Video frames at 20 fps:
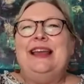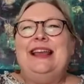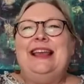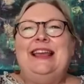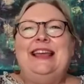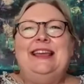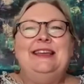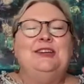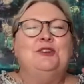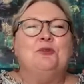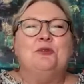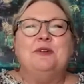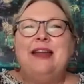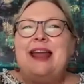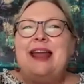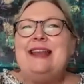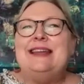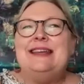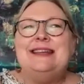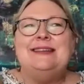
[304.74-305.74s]
he
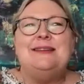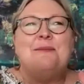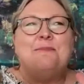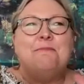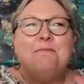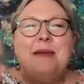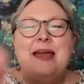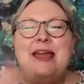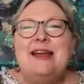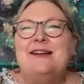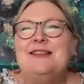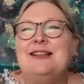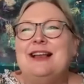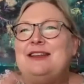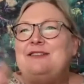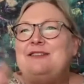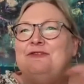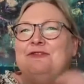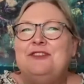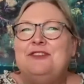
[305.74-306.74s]
created male
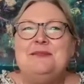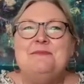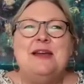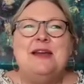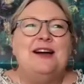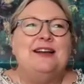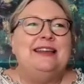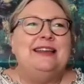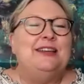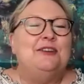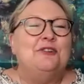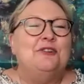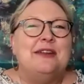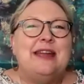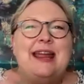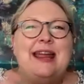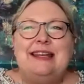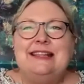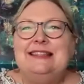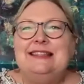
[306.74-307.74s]
and female, he
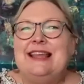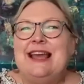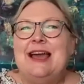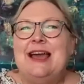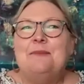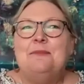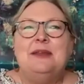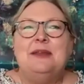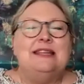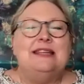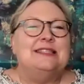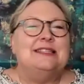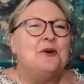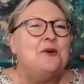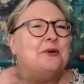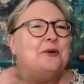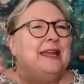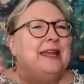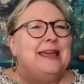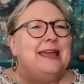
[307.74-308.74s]
created them in his
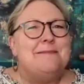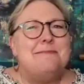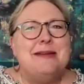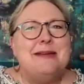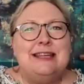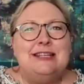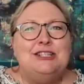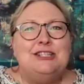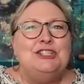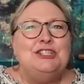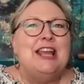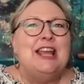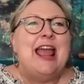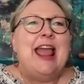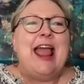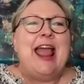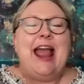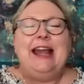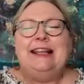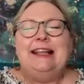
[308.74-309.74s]
own
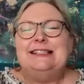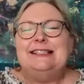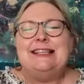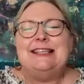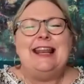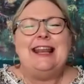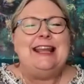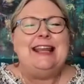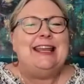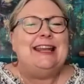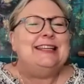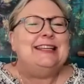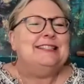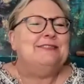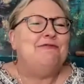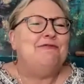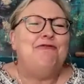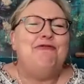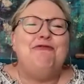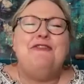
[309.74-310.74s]
image, and he said, it
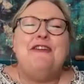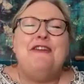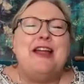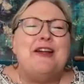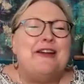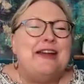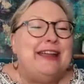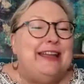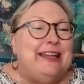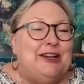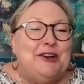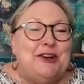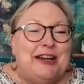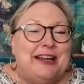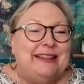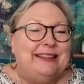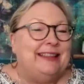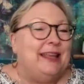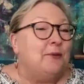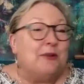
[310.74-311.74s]
is very
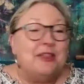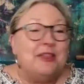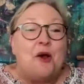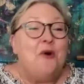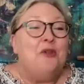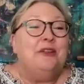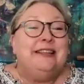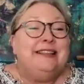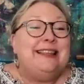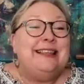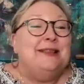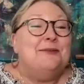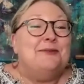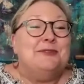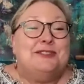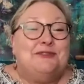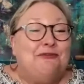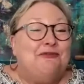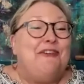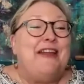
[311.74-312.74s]
good. They were the only thing that
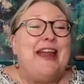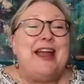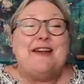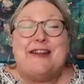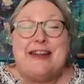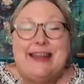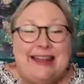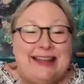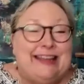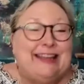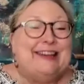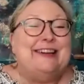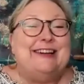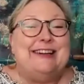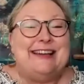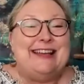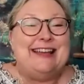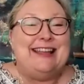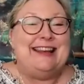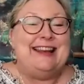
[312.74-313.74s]
was very
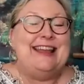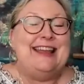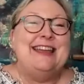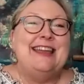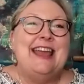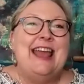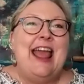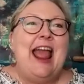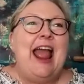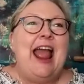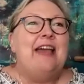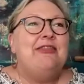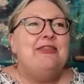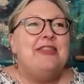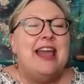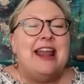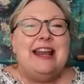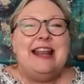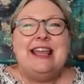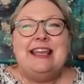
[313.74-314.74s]
good.
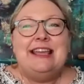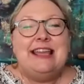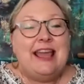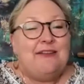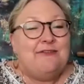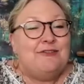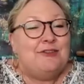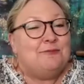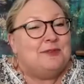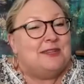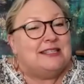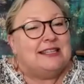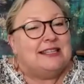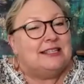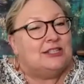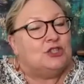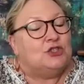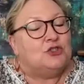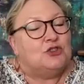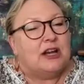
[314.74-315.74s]
And then he gave them this
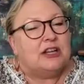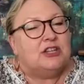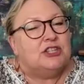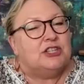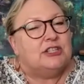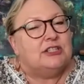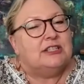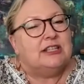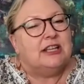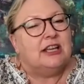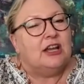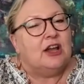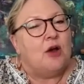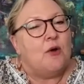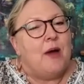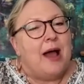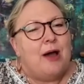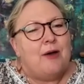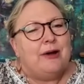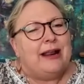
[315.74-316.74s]
instruction to
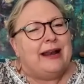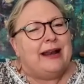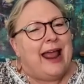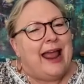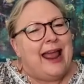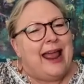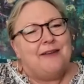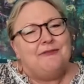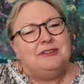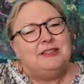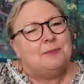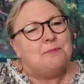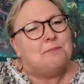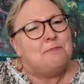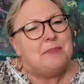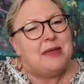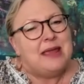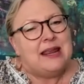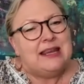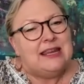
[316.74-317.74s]
go out and have
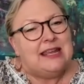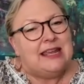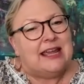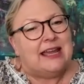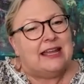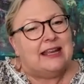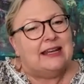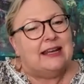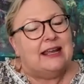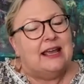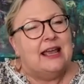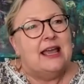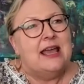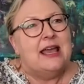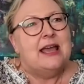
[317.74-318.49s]
dominion.